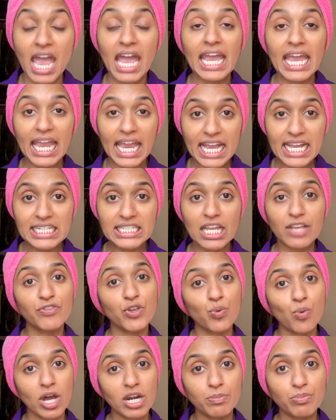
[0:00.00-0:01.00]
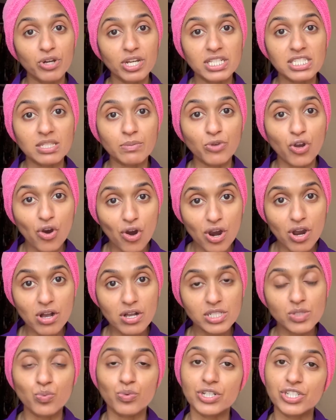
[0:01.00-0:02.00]
And if you want to put in some
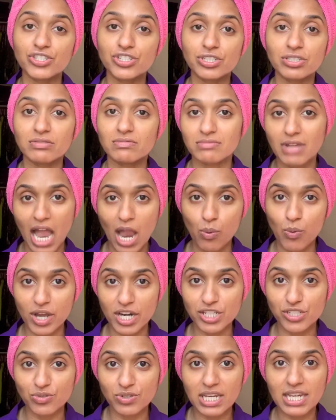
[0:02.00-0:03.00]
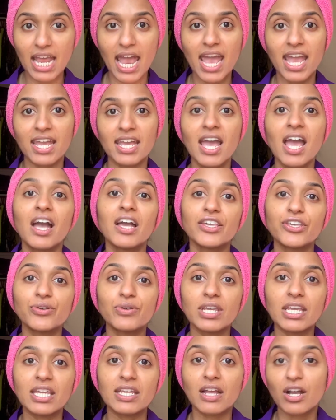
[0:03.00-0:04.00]
curls, which I want to do today, you
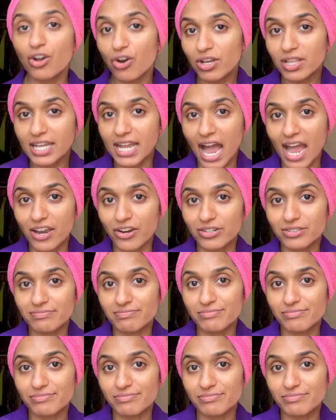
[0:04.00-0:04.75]
need a curling iron.